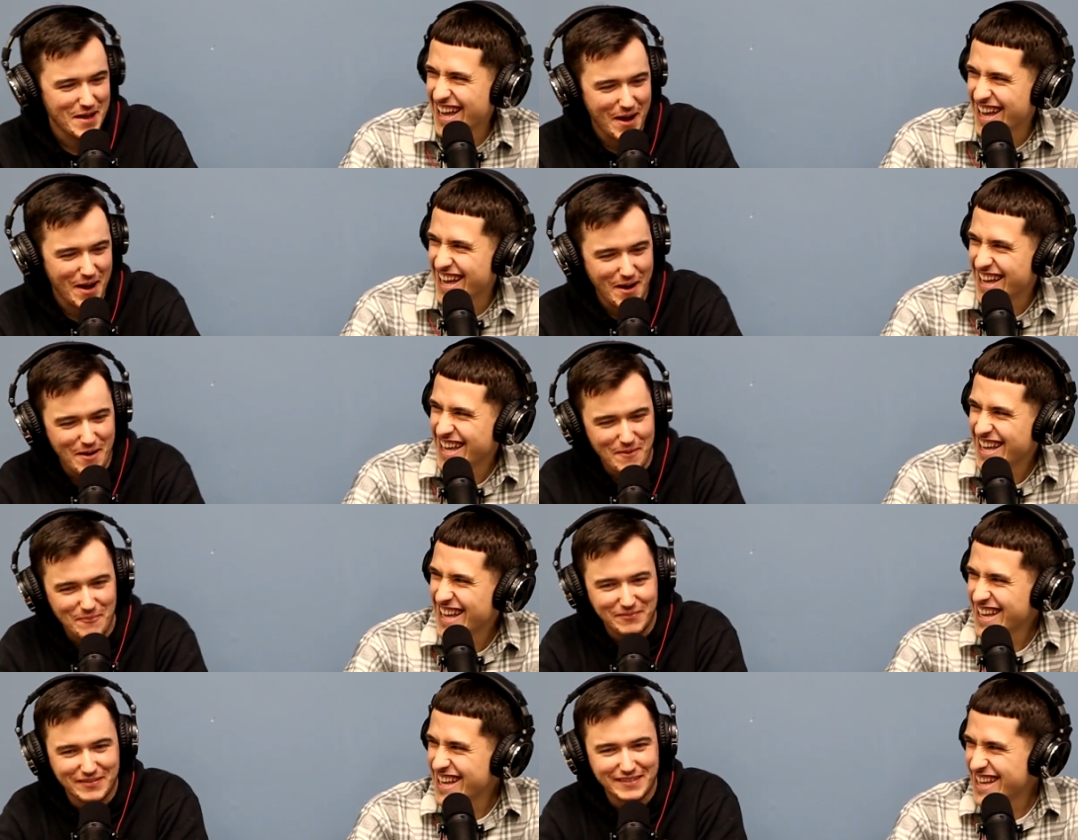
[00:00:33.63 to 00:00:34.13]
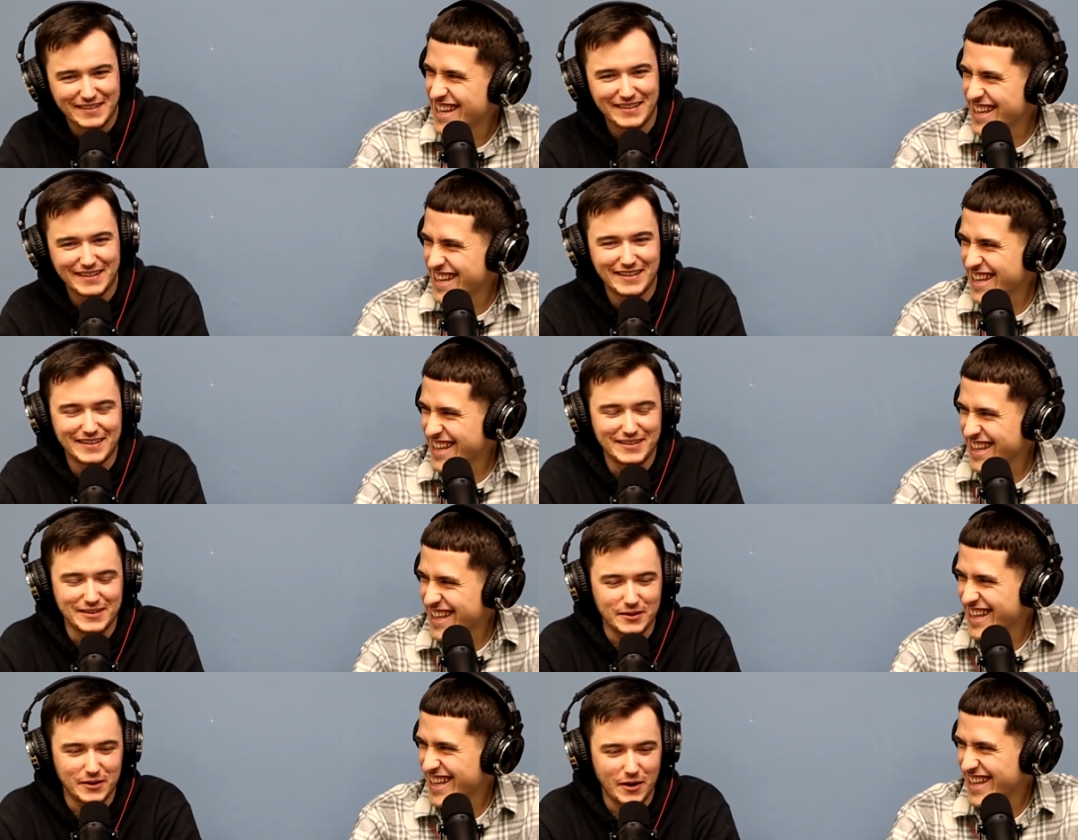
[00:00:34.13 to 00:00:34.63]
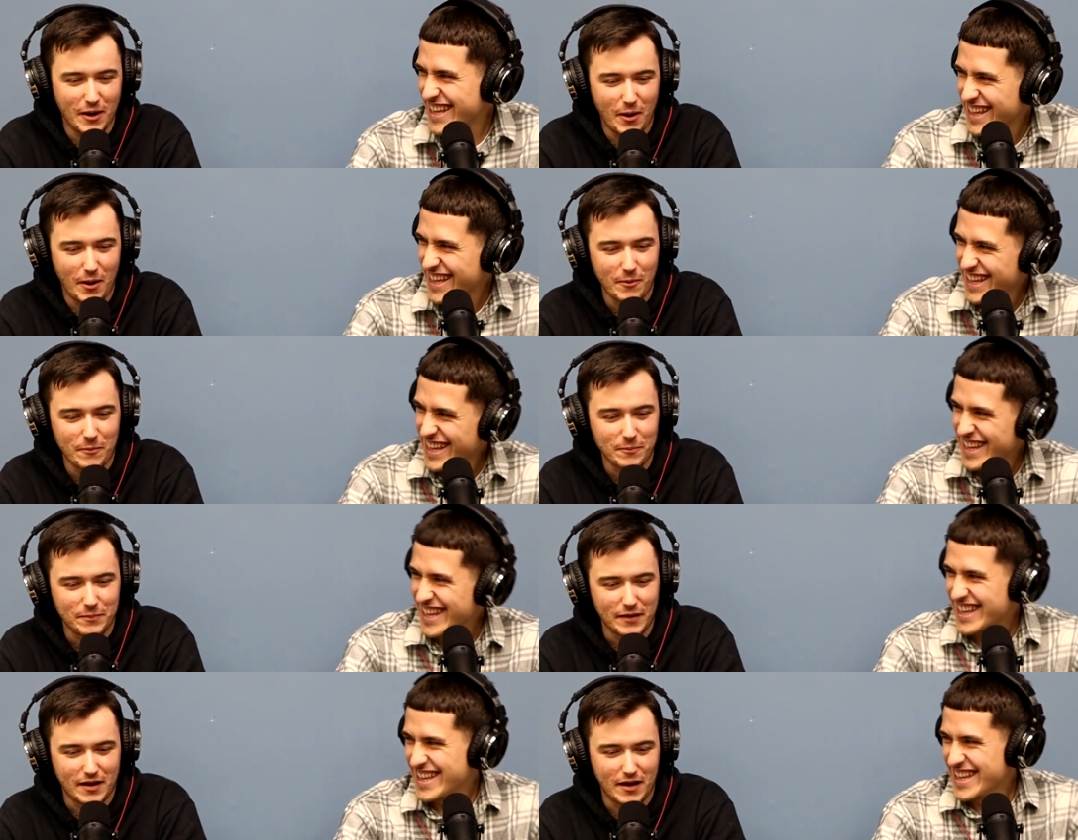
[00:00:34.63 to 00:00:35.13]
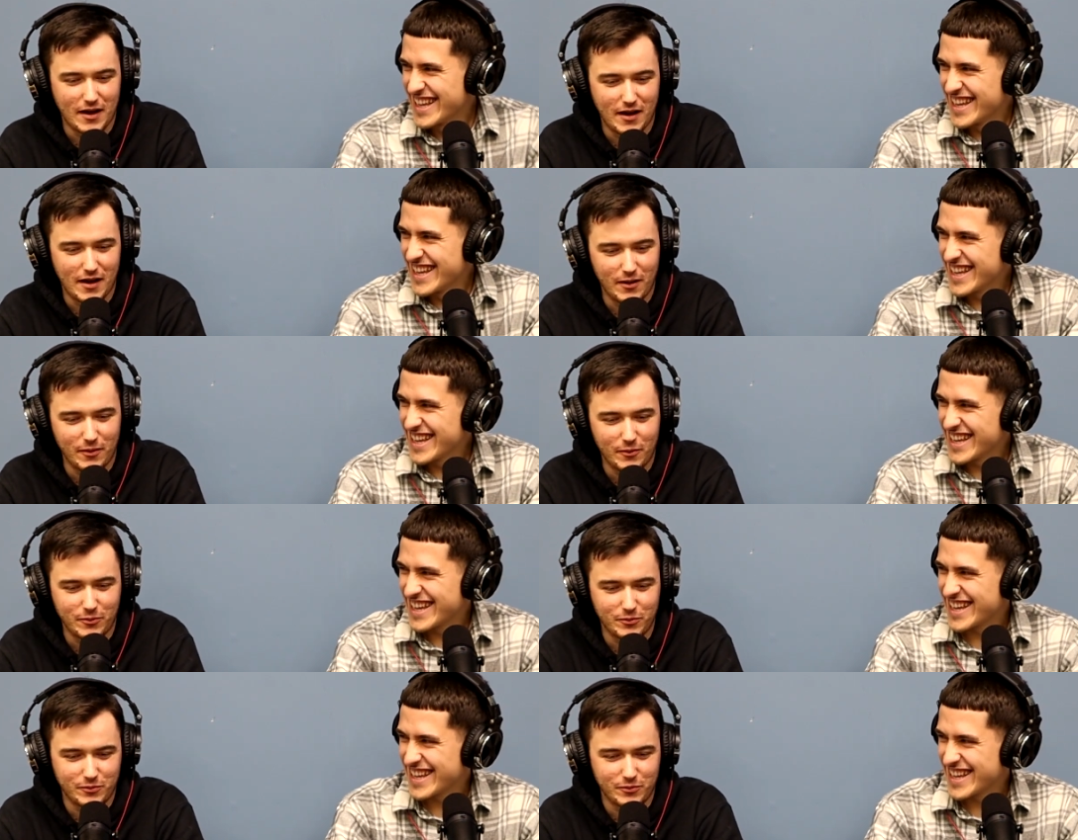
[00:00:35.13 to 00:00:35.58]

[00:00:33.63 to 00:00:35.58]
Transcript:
Speaker 1: um, you know, uh,